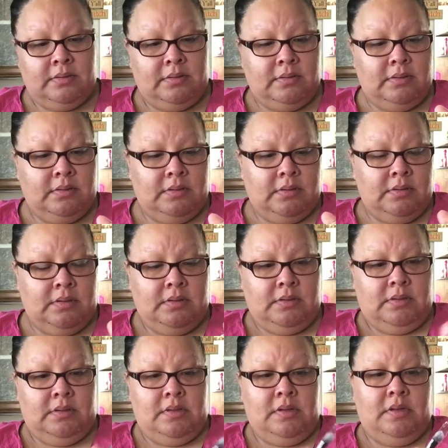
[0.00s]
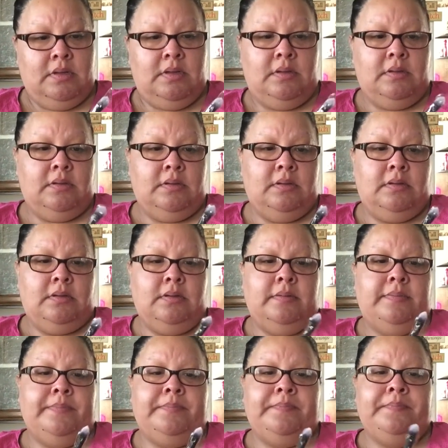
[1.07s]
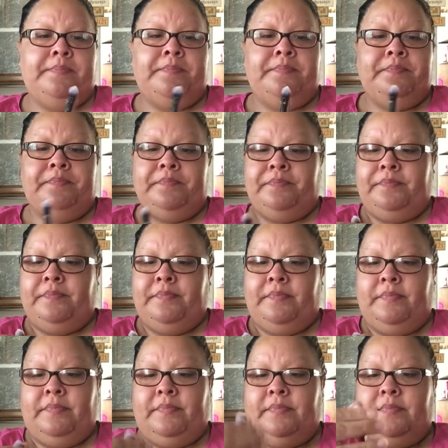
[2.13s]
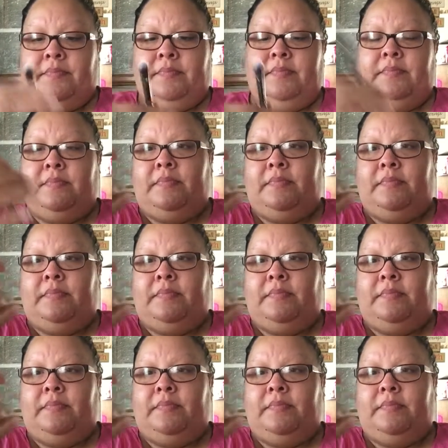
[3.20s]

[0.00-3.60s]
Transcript: (no one is talking)